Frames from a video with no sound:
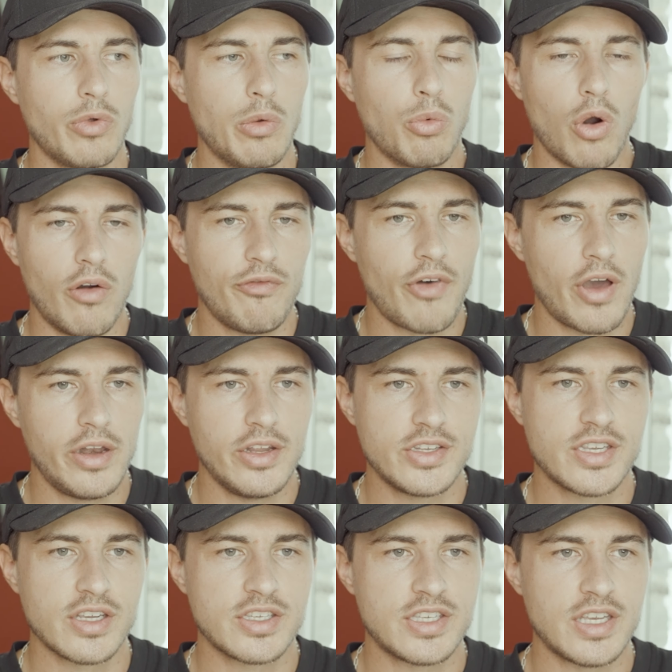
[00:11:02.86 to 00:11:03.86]
we weren't finding
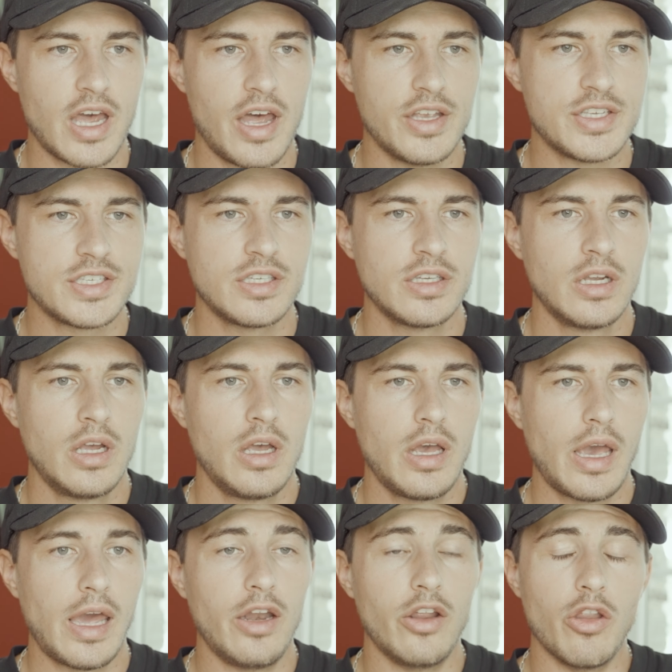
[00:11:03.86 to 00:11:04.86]
success.
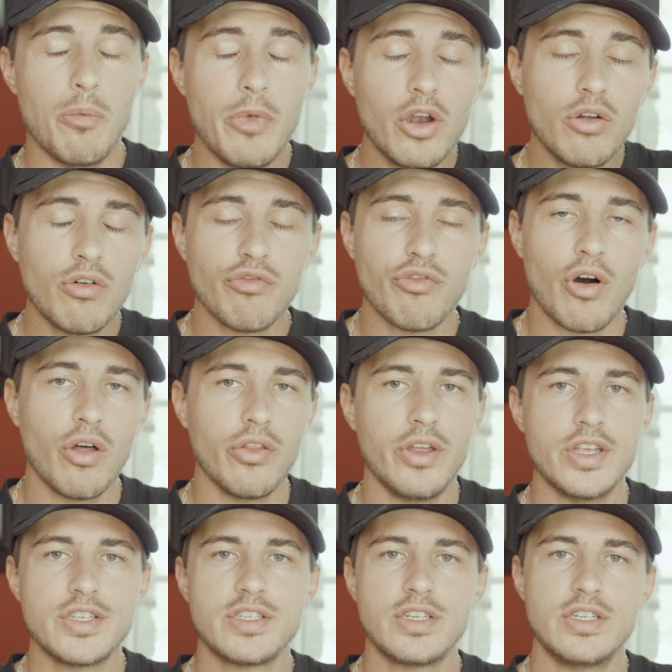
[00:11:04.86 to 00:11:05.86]
And in the middle of all
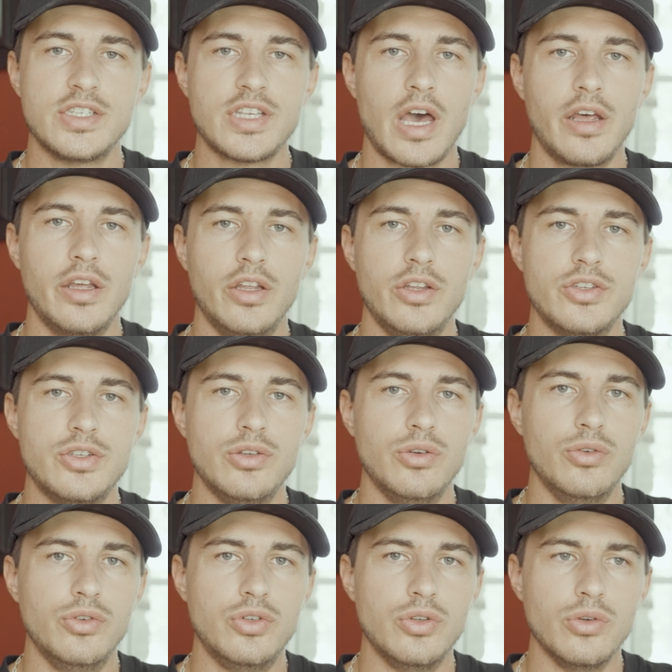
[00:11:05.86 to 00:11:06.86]
this, deciding
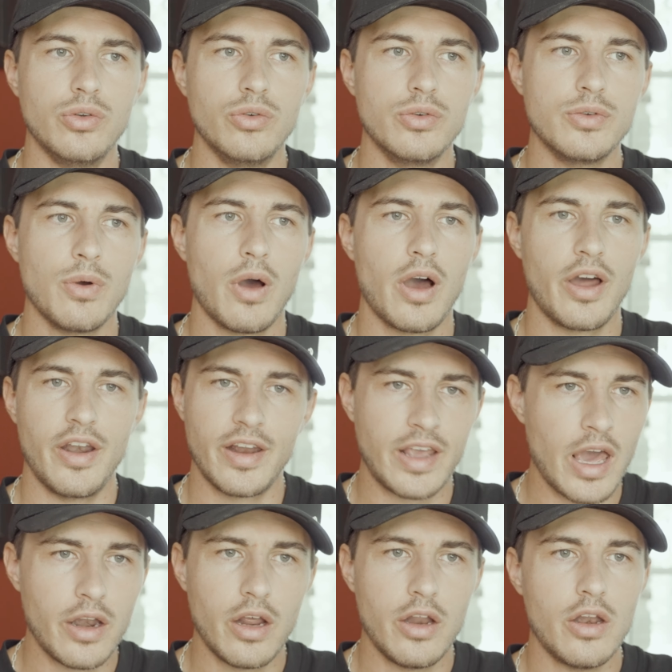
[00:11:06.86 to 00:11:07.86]
to do,
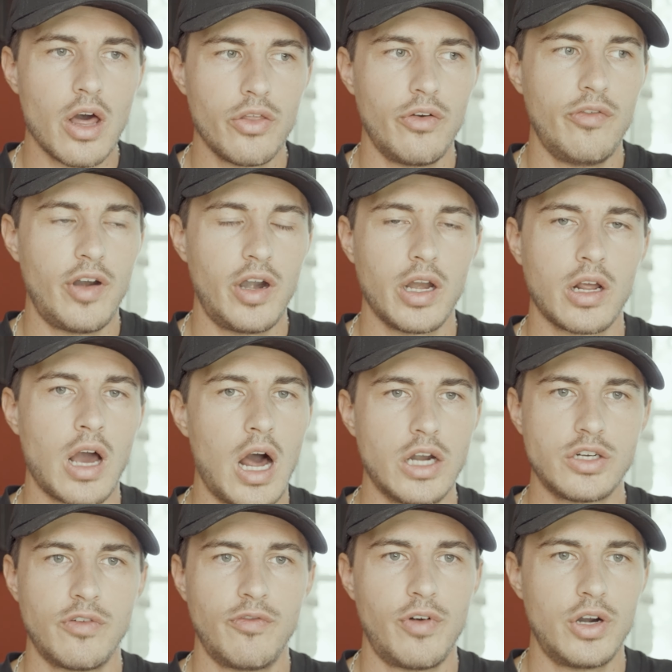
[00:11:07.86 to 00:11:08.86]
again, another very
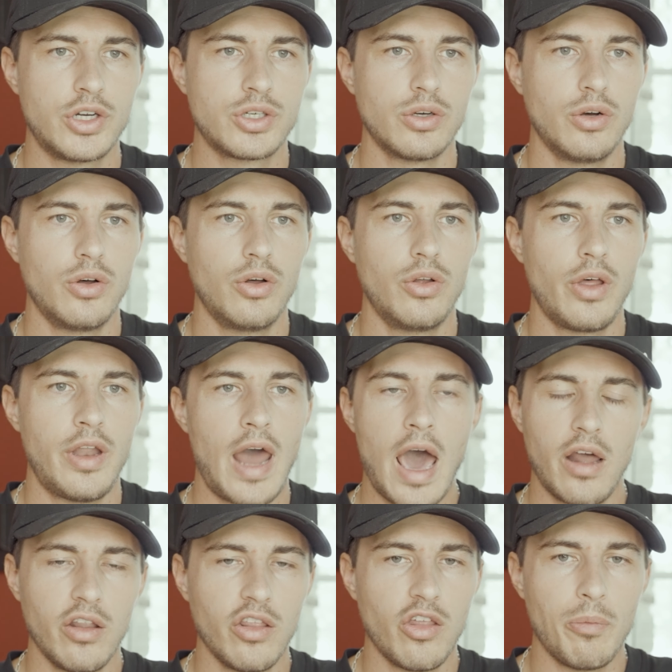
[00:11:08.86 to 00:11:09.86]
controversial and
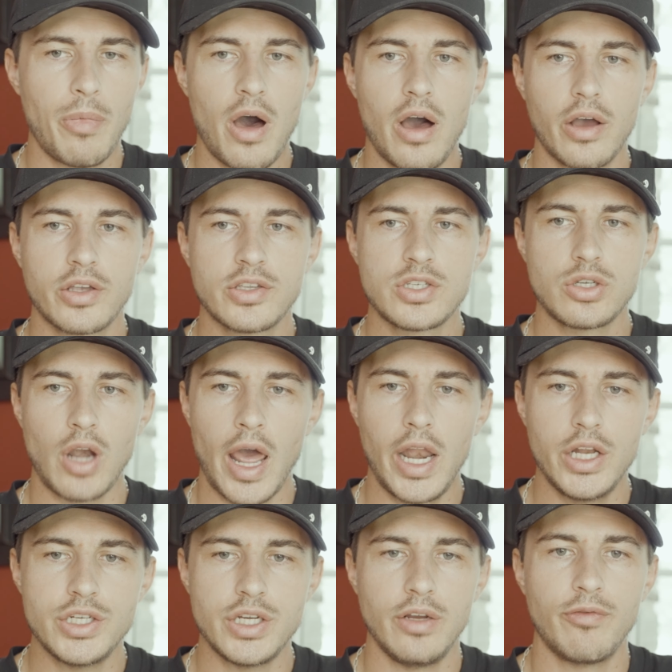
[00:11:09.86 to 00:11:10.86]
out-of-the-box
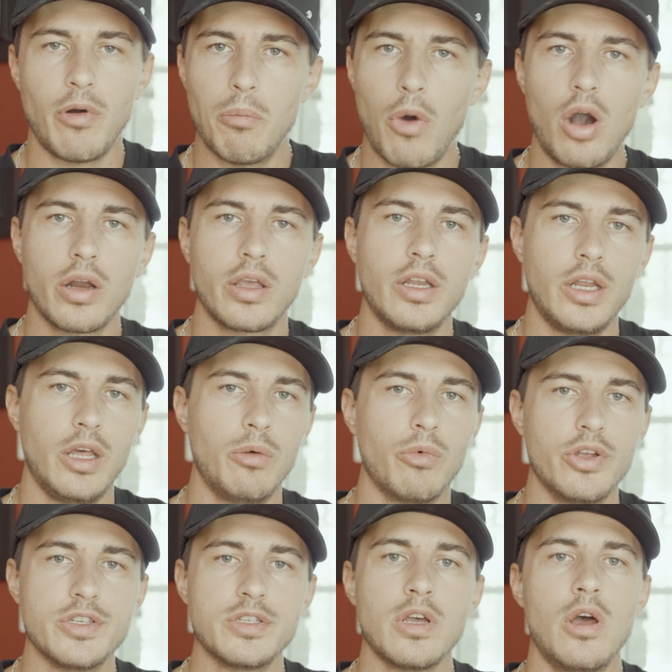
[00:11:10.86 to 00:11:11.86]
strategy for marketing
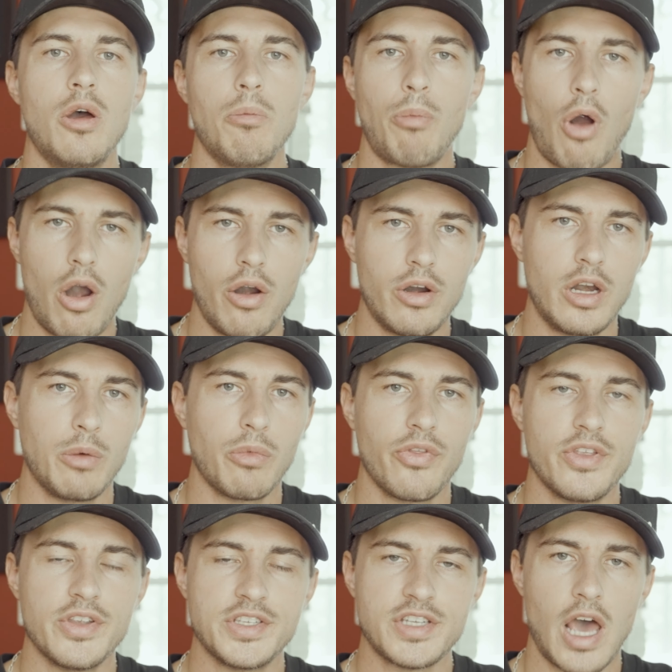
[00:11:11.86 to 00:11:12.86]
was partnering with
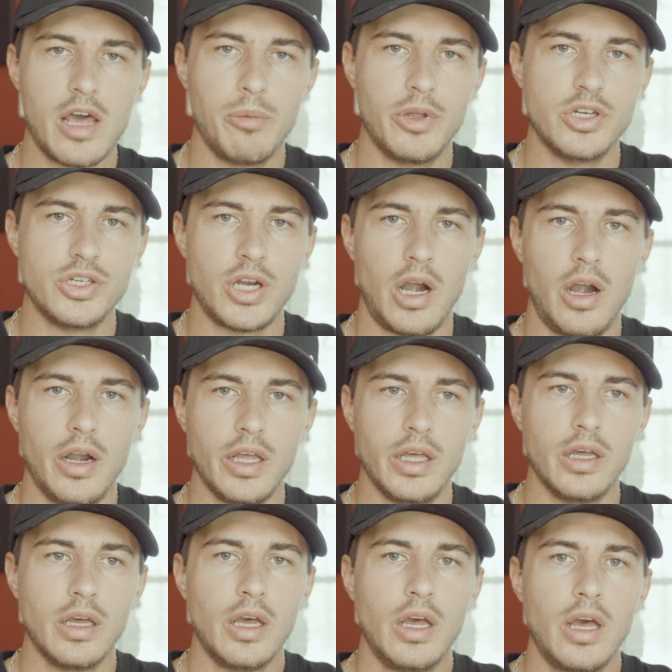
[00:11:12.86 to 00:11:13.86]
the Sidemen
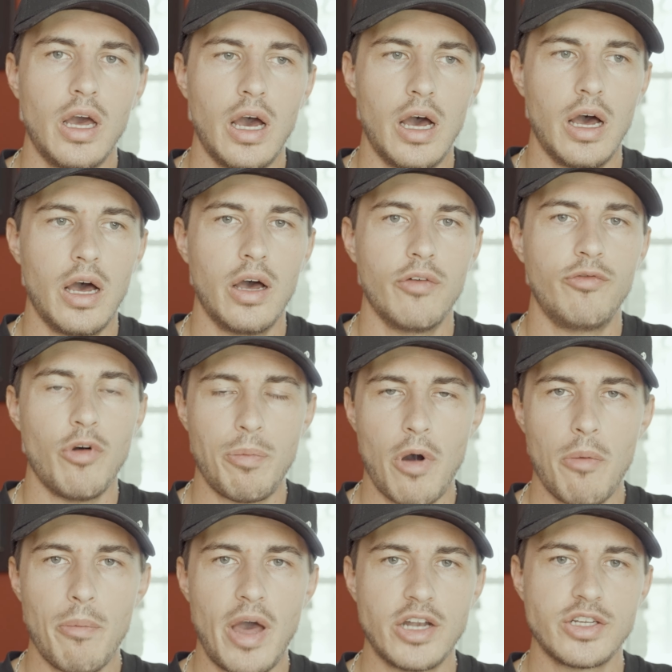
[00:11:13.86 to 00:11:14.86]
charity
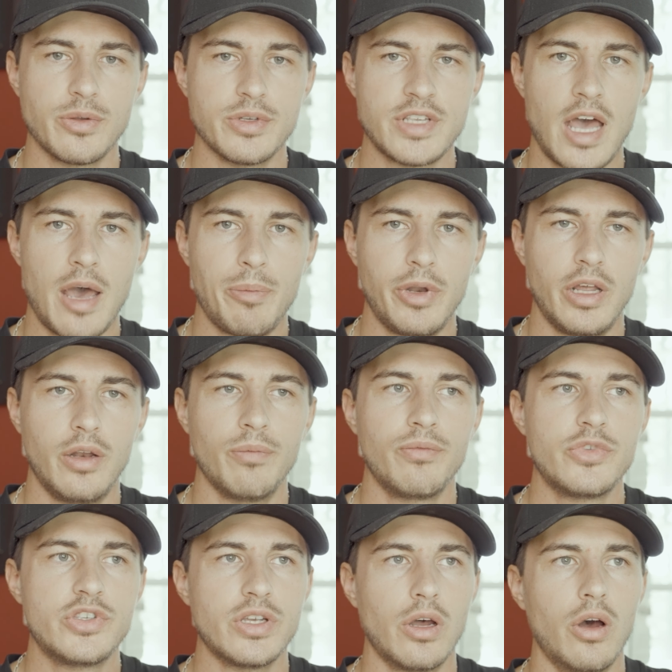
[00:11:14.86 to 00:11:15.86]
football match that was happening.
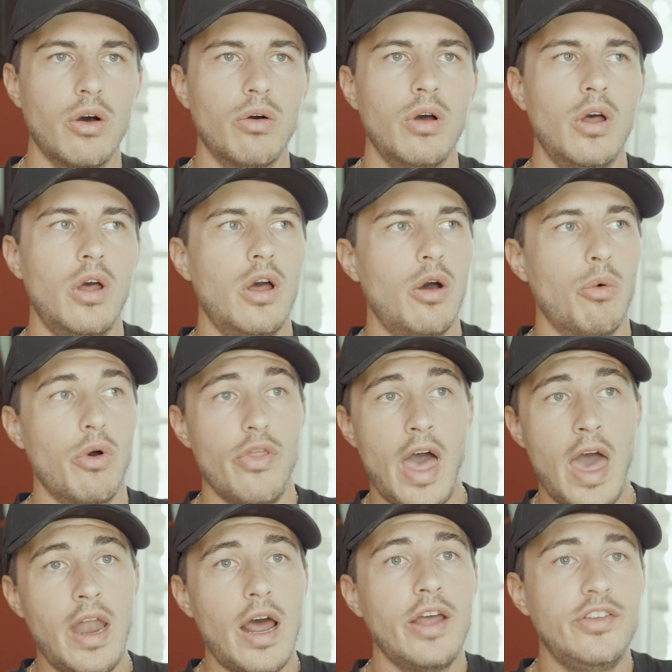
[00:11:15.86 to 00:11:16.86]
So when
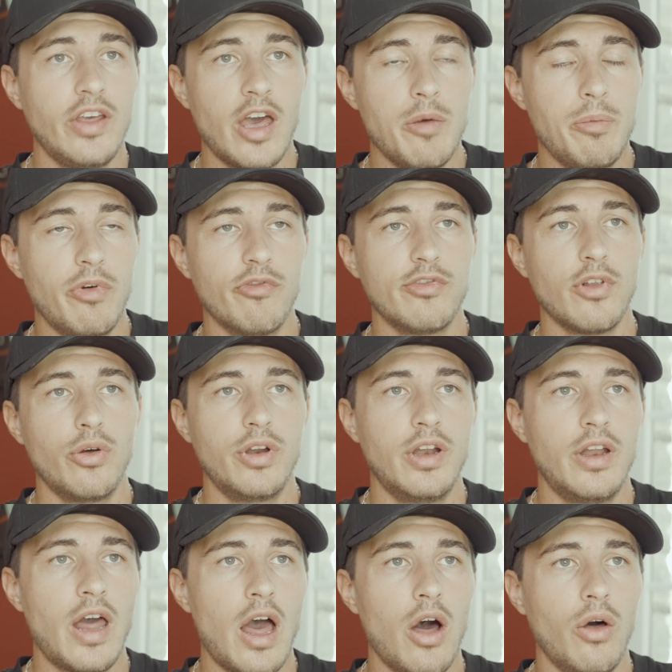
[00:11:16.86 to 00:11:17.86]
that idea had been
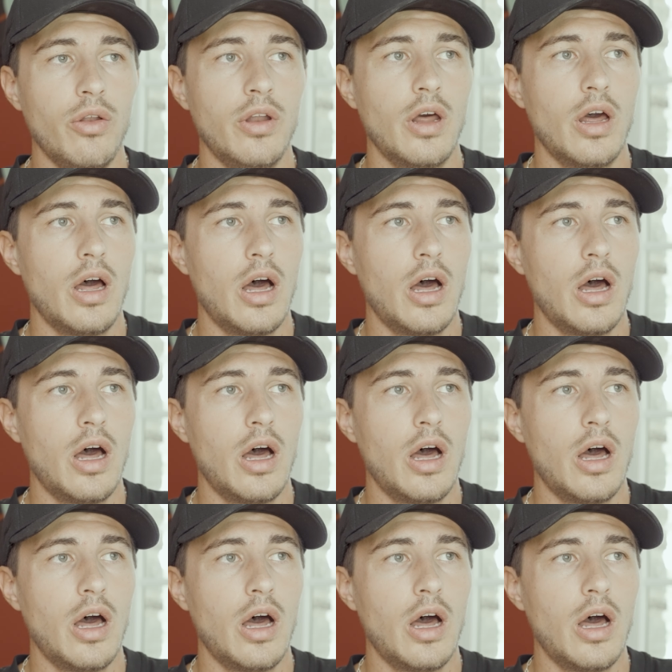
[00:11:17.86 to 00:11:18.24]
floated out,